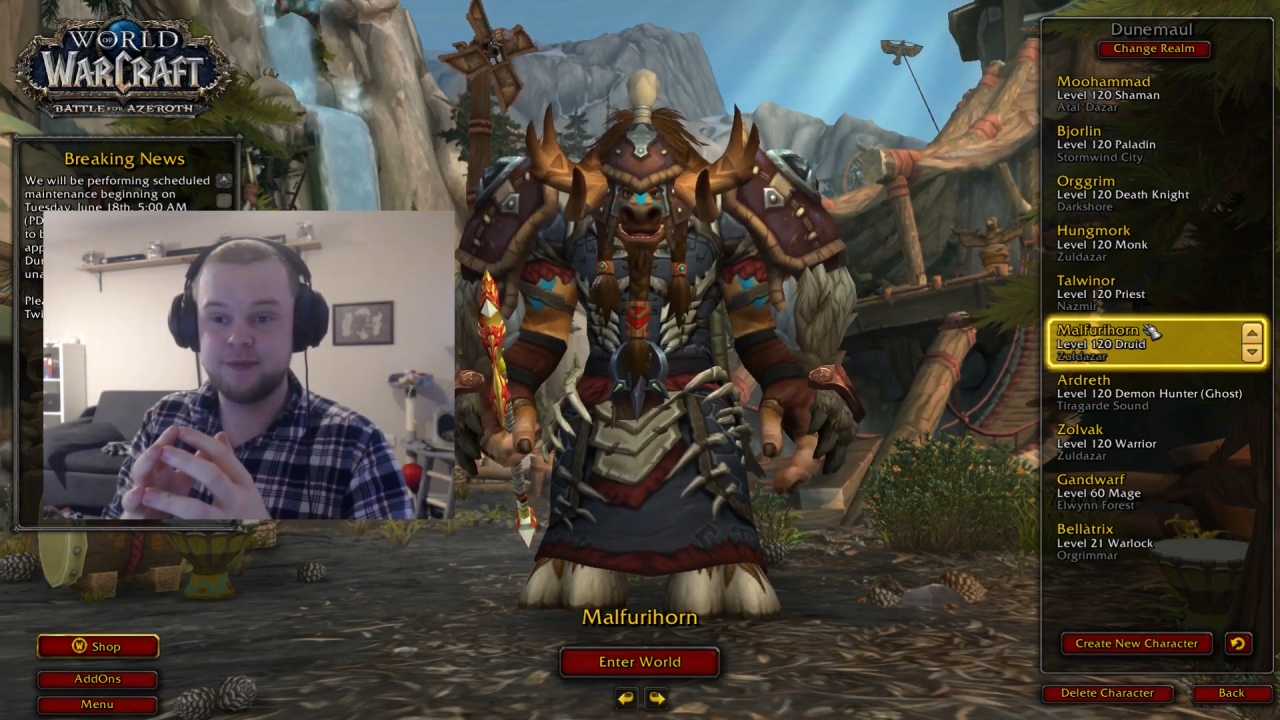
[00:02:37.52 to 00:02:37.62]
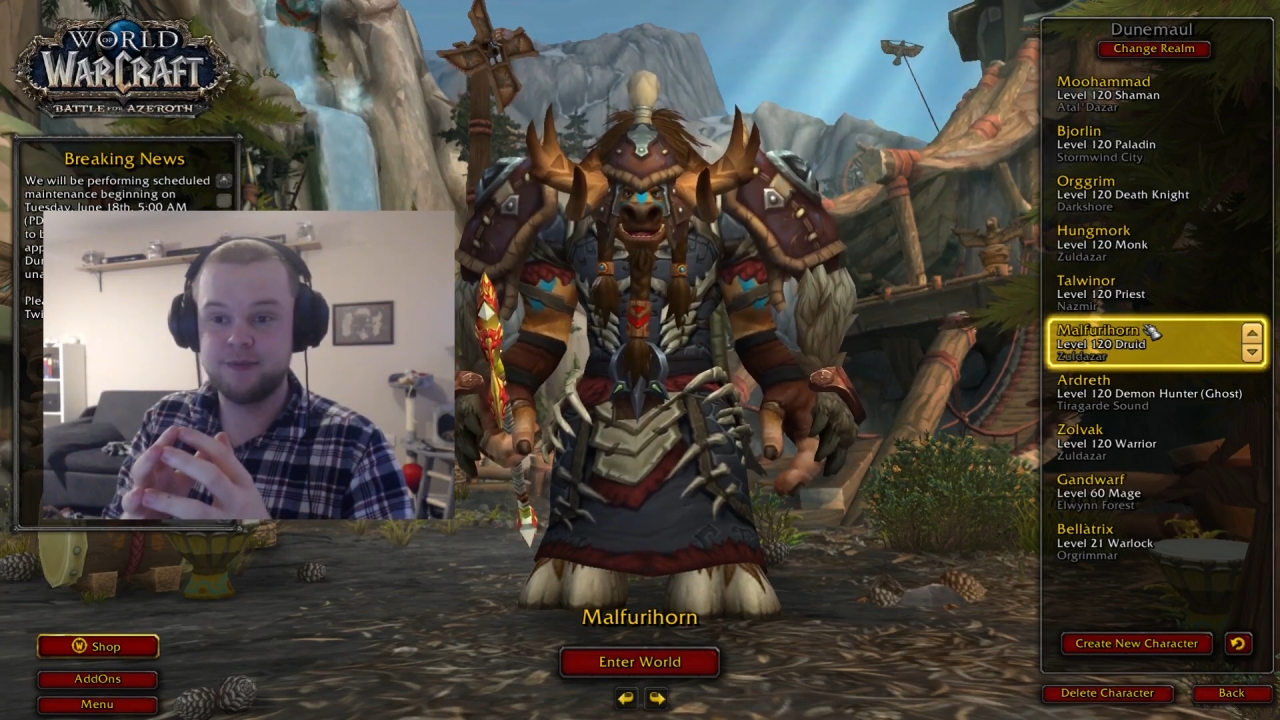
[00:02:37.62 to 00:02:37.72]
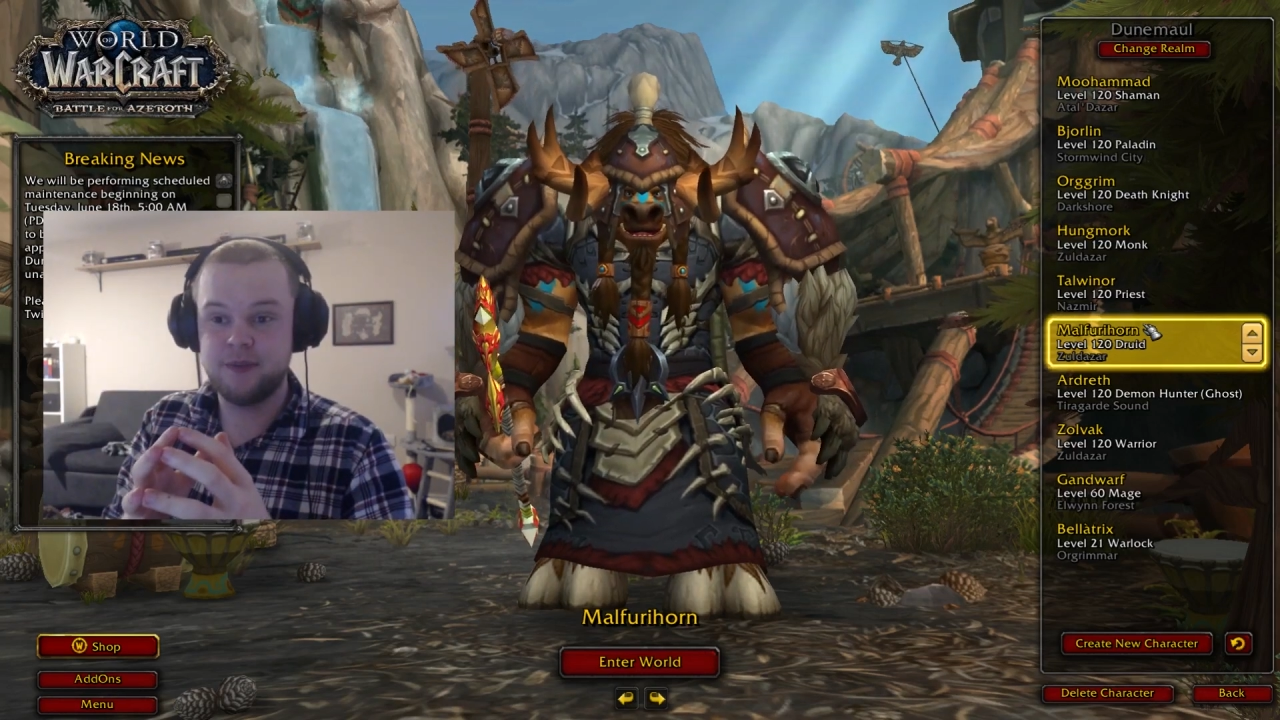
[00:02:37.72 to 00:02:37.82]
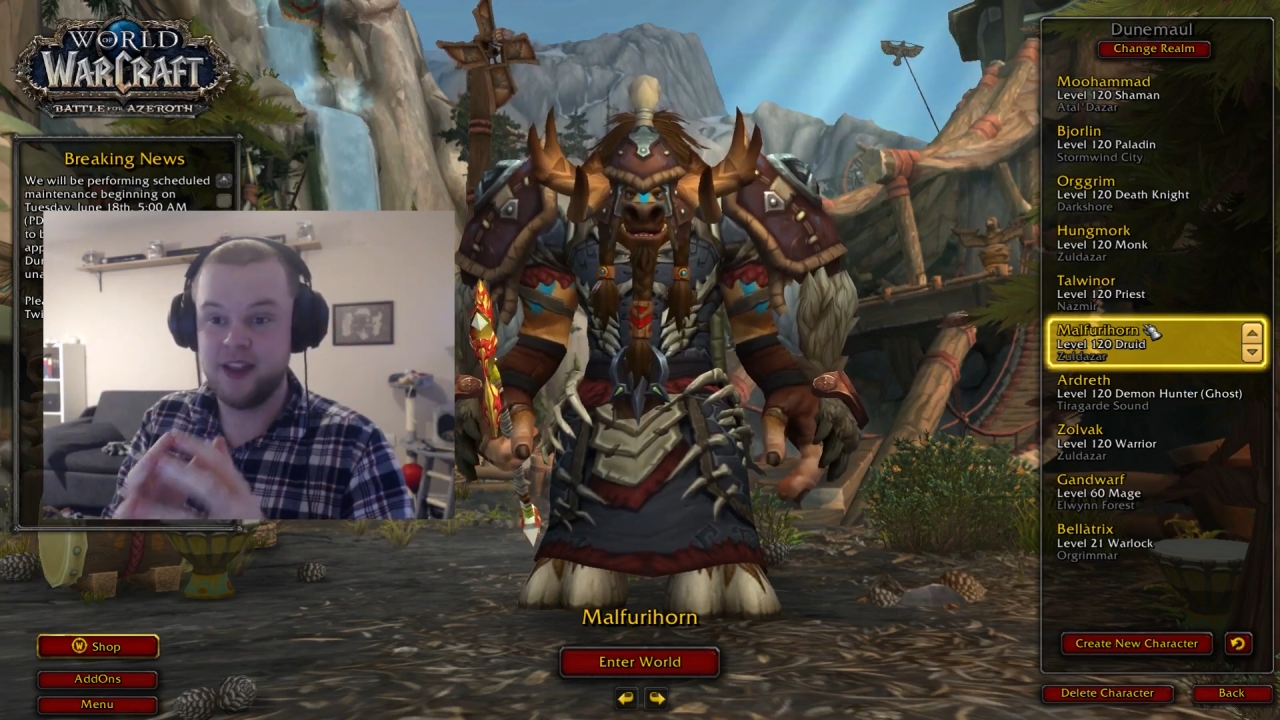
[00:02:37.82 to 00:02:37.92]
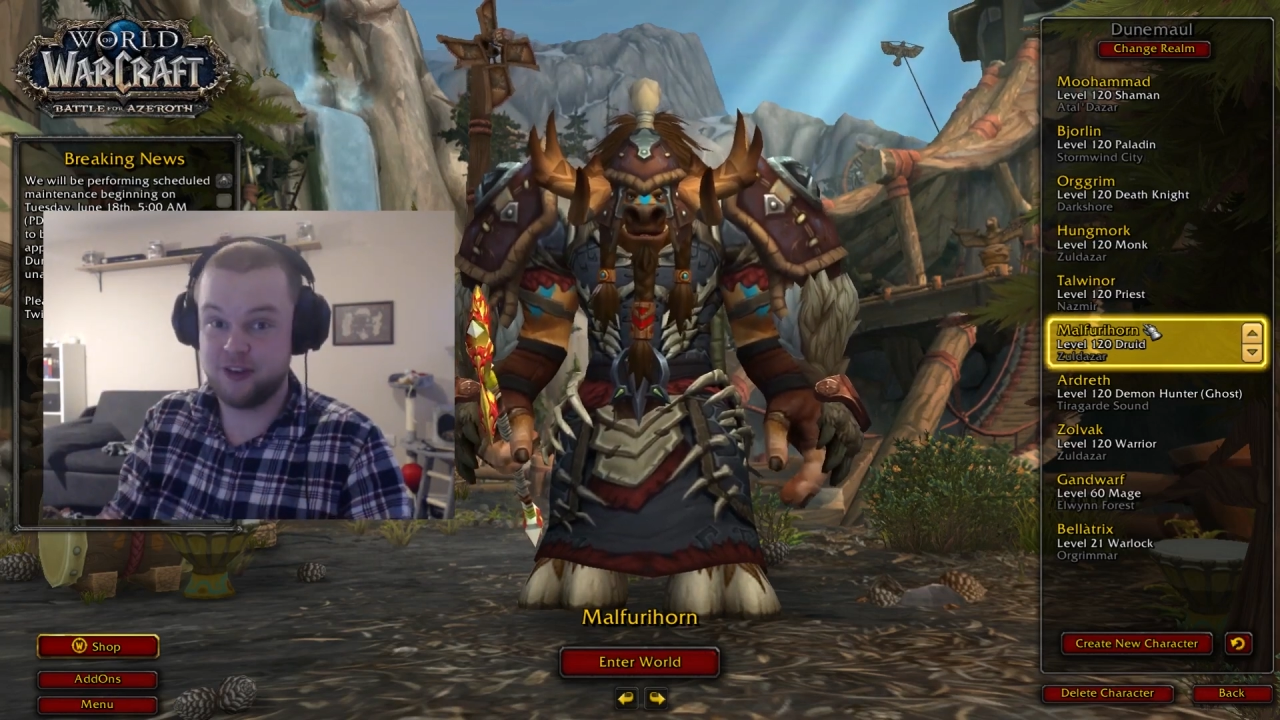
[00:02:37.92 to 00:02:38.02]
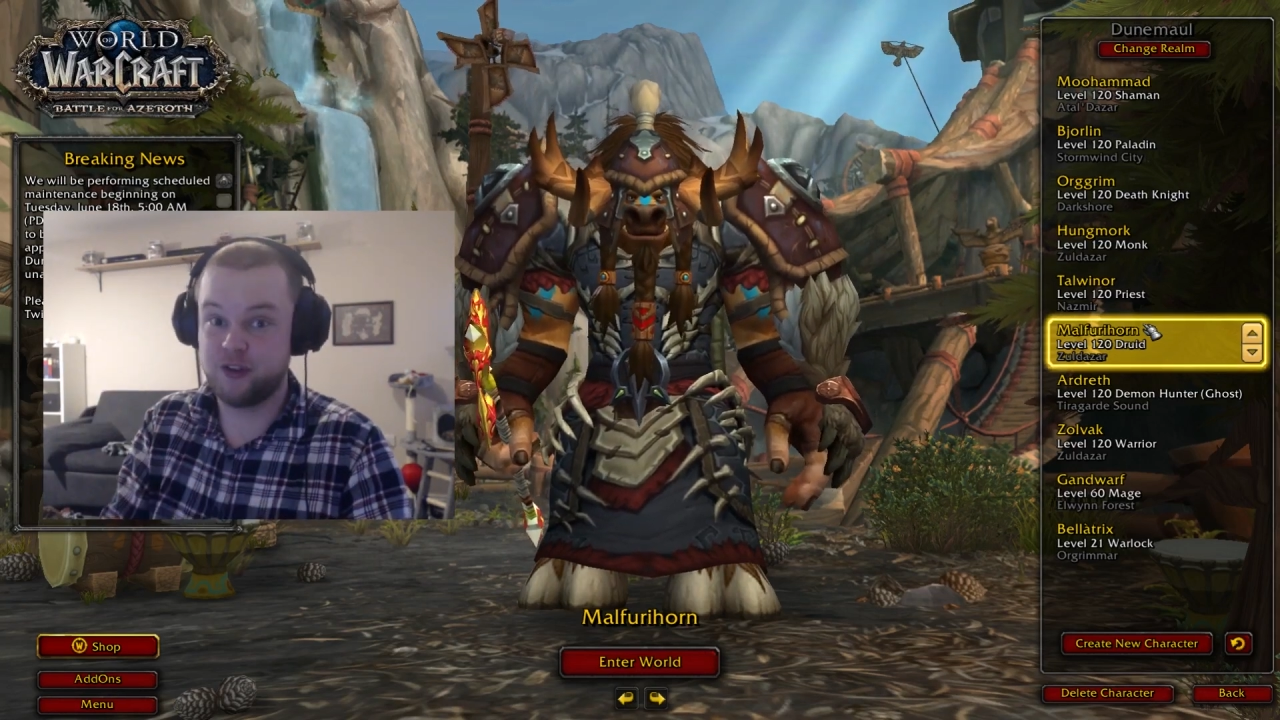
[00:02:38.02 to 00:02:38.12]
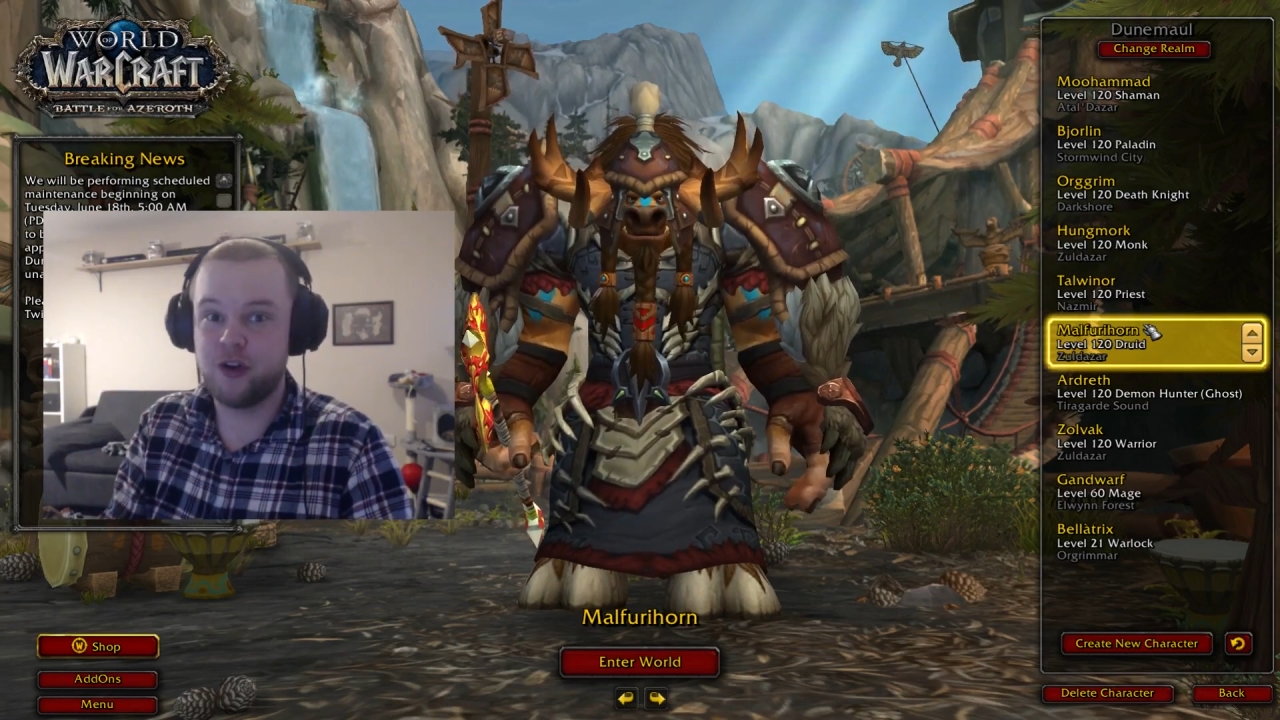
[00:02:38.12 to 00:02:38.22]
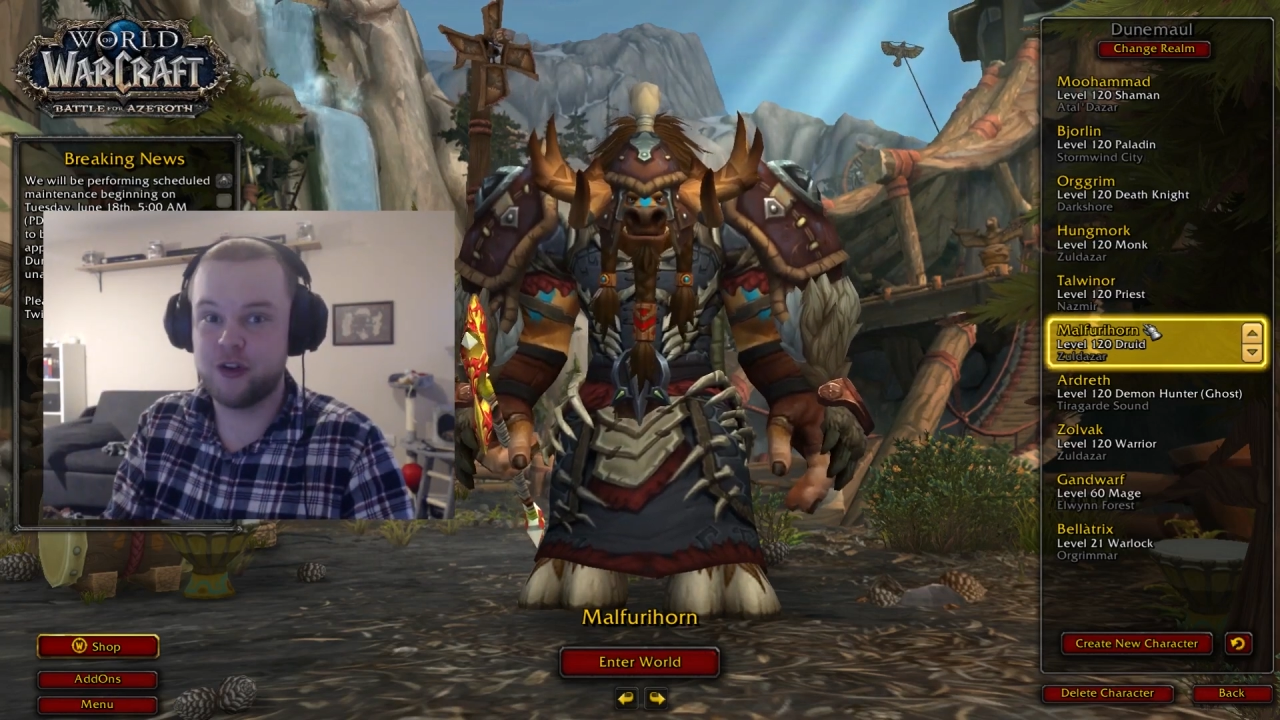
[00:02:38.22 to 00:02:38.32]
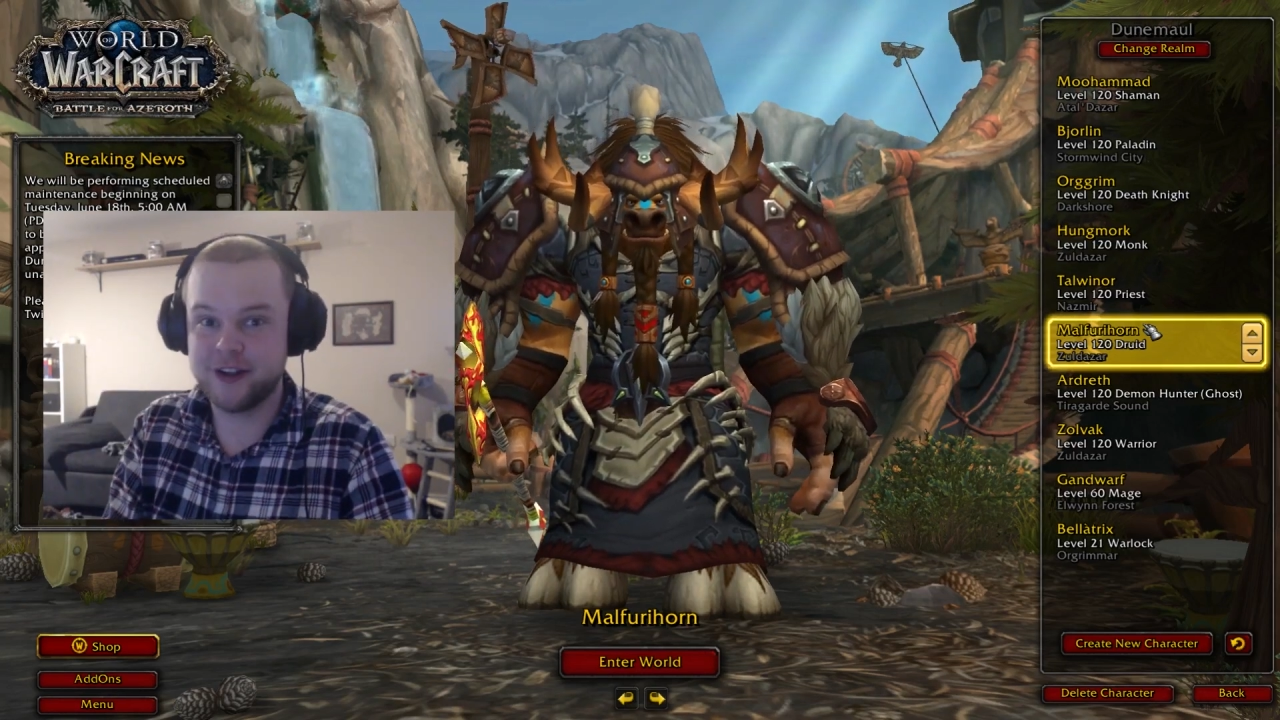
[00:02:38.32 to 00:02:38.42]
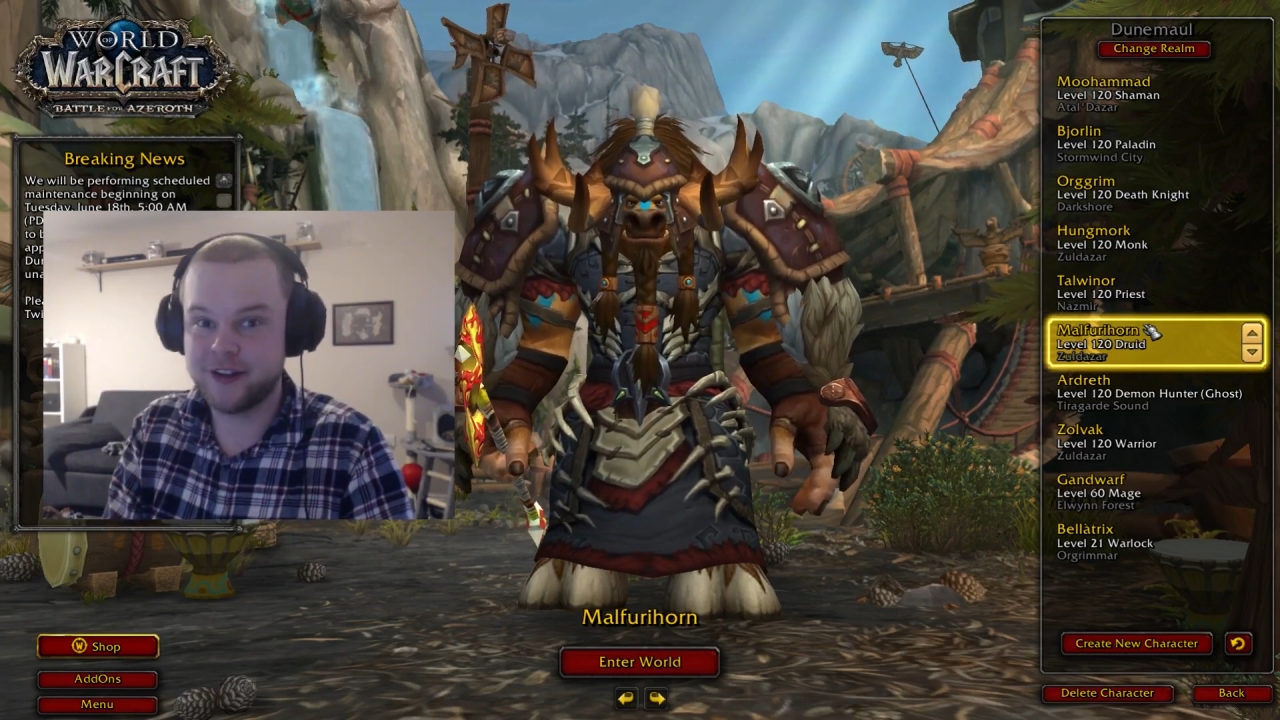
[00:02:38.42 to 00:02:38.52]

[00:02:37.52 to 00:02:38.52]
it's a Tauren,